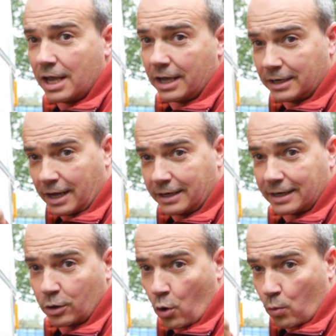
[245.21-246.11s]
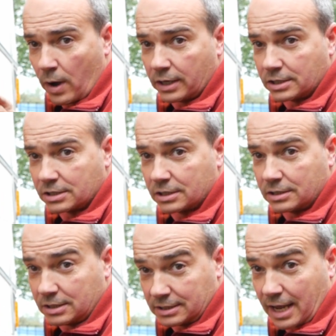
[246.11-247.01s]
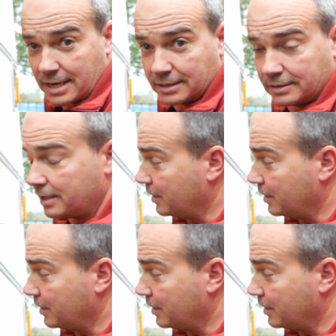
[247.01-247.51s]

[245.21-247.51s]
and anti-clockwise to tighten.